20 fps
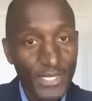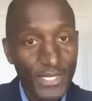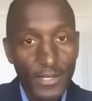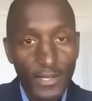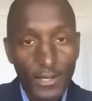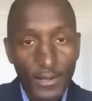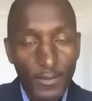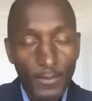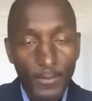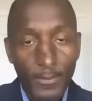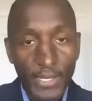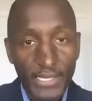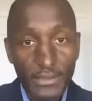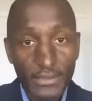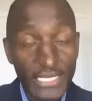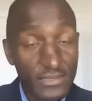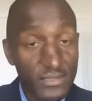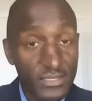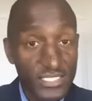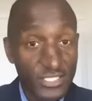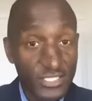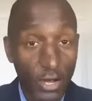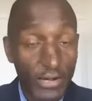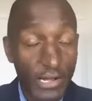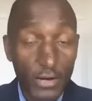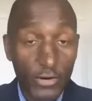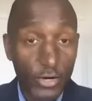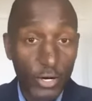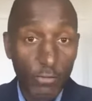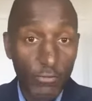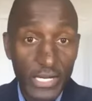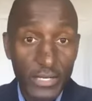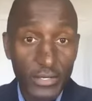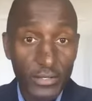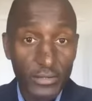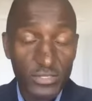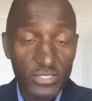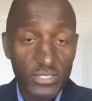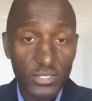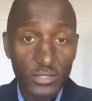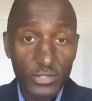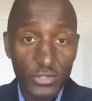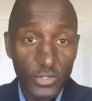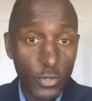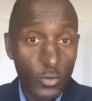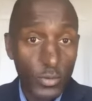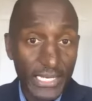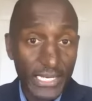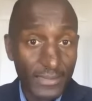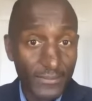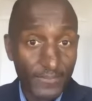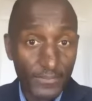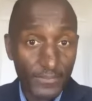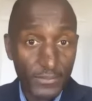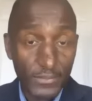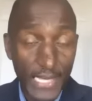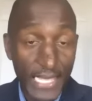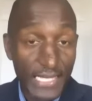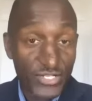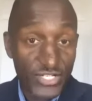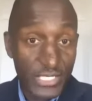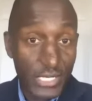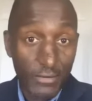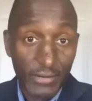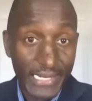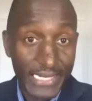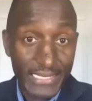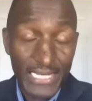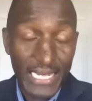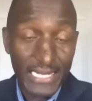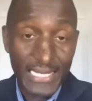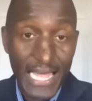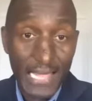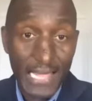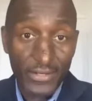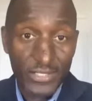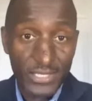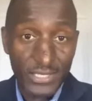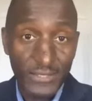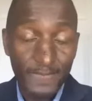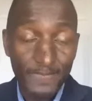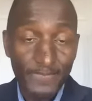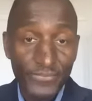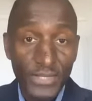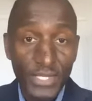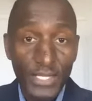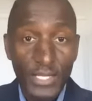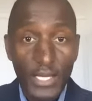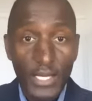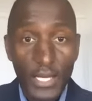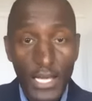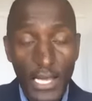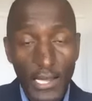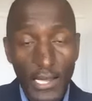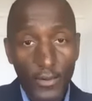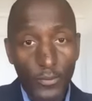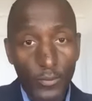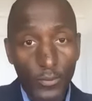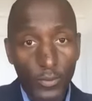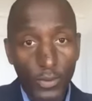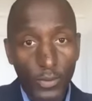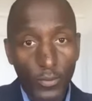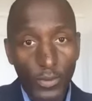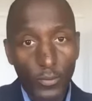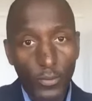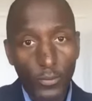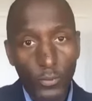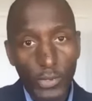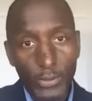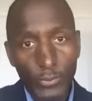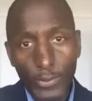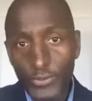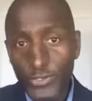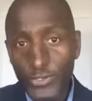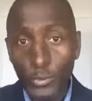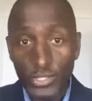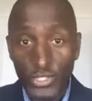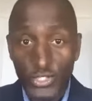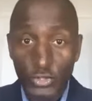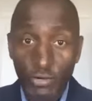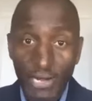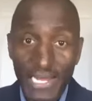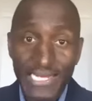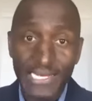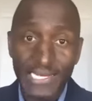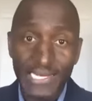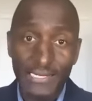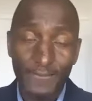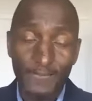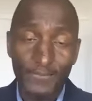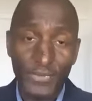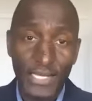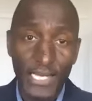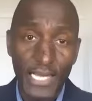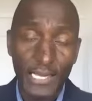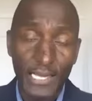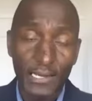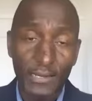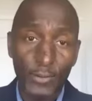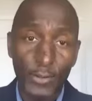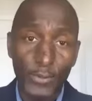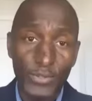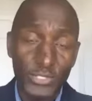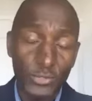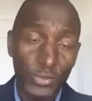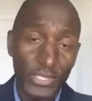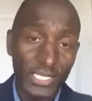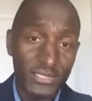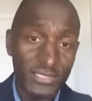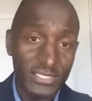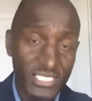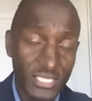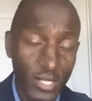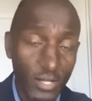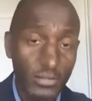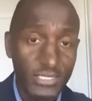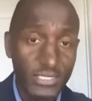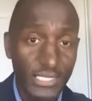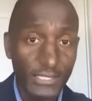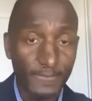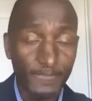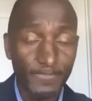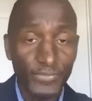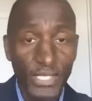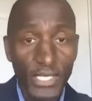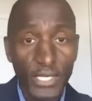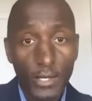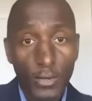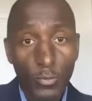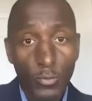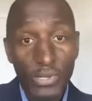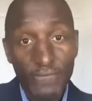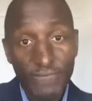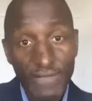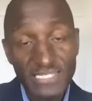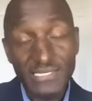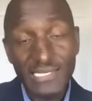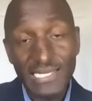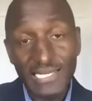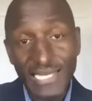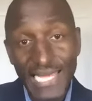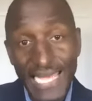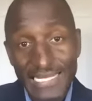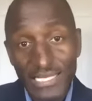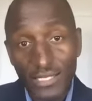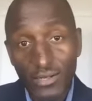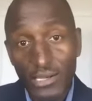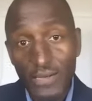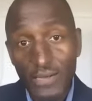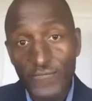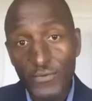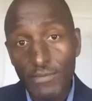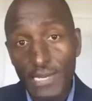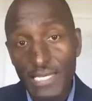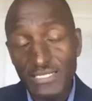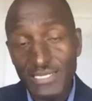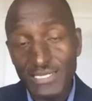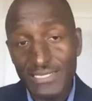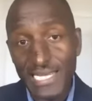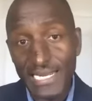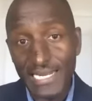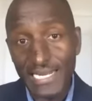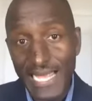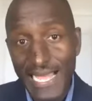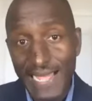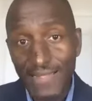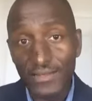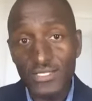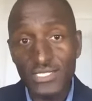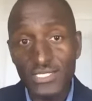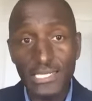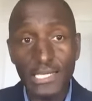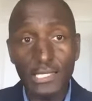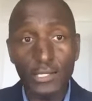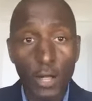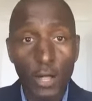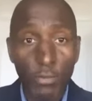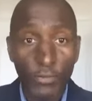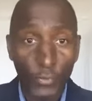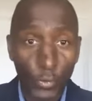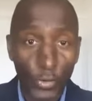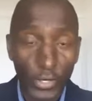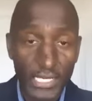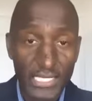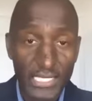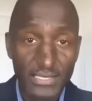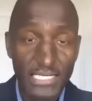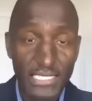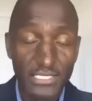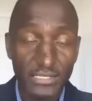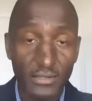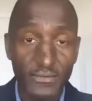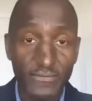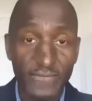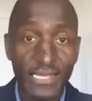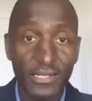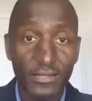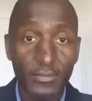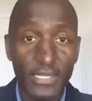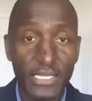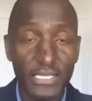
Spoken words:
but didn't start our careers doing engineering and technology. We were doing training, we were doing consulting. We eventually landed on information technology along with organizational development.